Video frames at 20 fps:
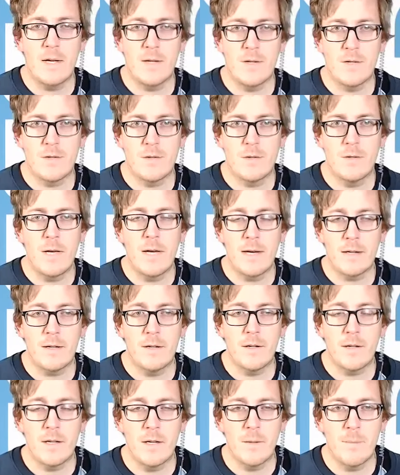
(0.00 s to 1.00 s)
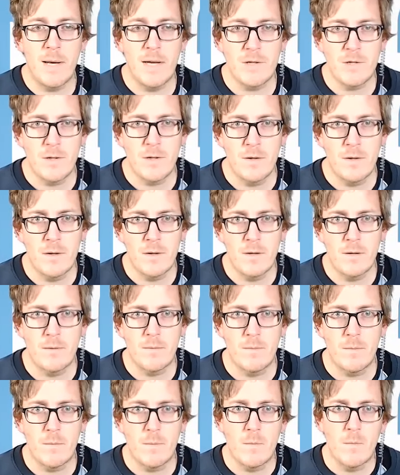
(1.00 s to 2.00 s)
that's, yeah, you can imagine
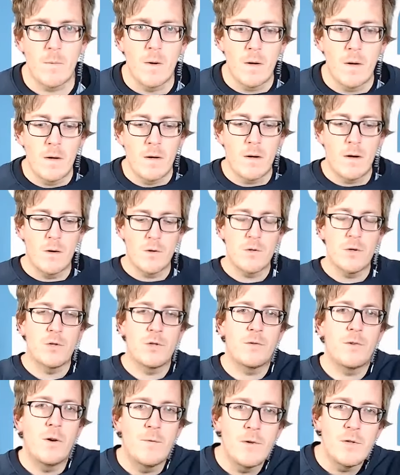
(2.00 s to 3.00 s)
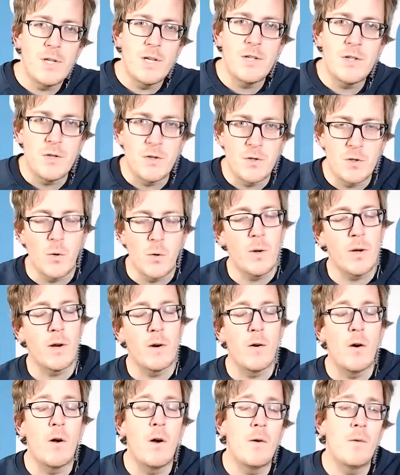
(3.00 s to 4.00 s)
the all sorts of conversations going
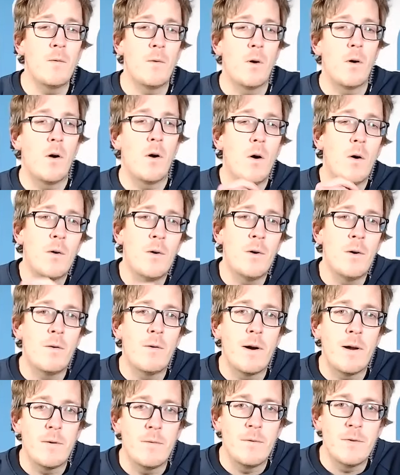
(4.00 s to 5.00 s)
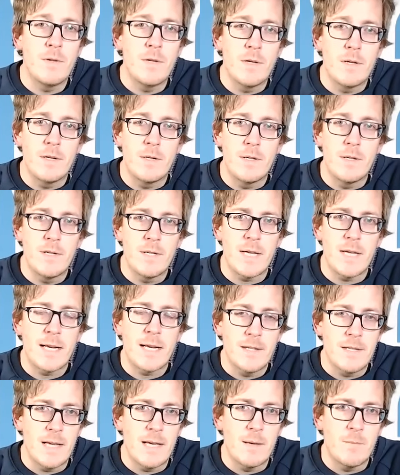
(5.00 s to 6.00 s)
on around the
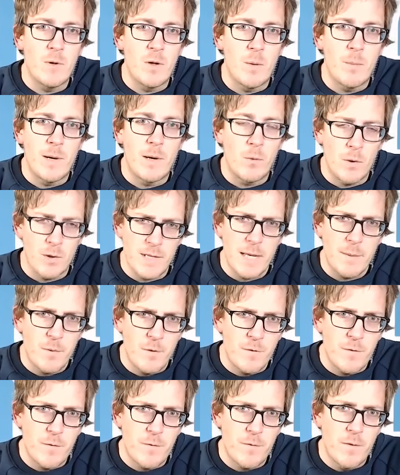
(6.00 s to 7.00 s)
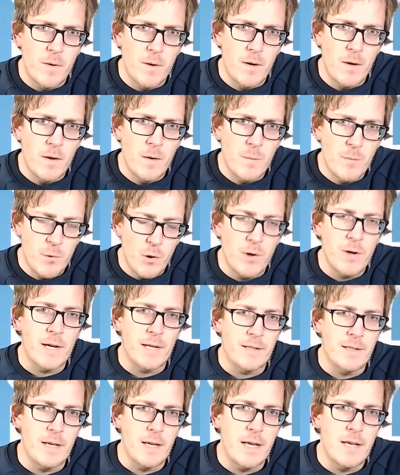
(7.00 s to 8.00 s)
design table about what type of
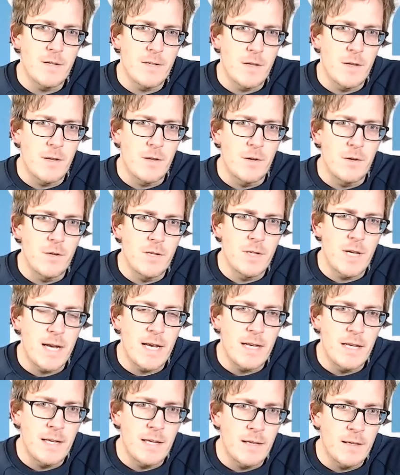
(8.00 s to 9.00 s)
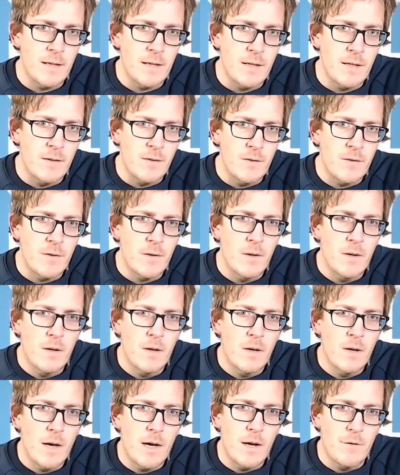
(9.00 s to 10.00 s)
product it is that they're designing and
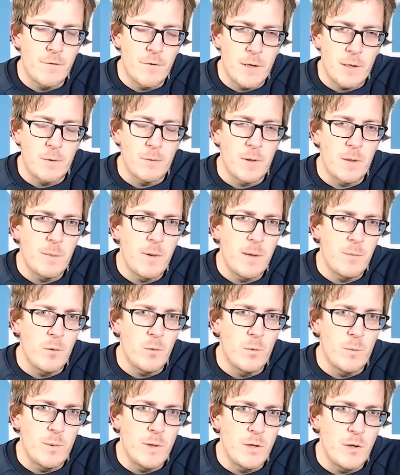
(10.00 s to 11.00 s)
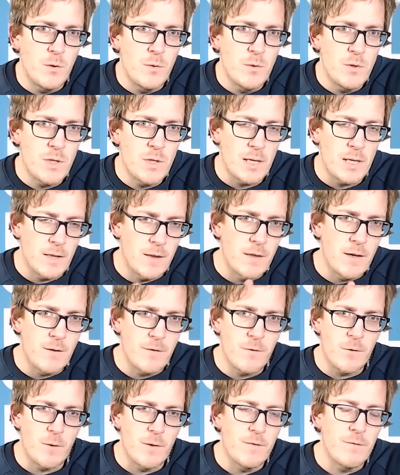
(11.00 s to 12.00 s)
how frequently people will be using it, and
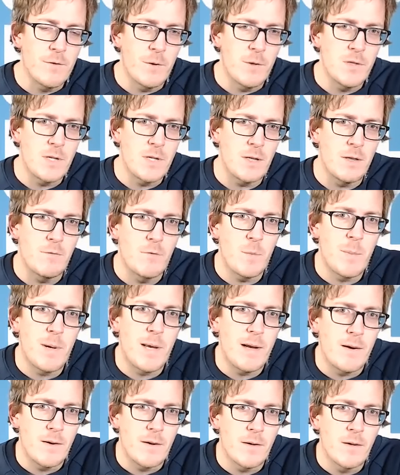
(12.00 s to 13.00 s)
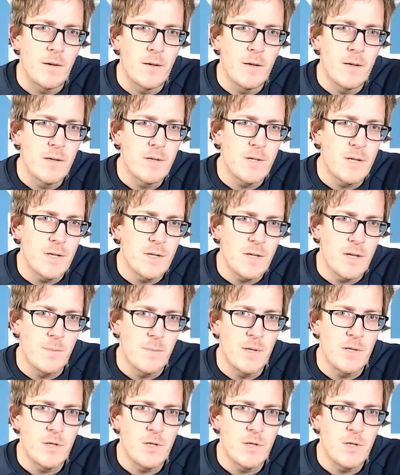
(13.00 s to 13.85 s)
therefore influencing the repair system,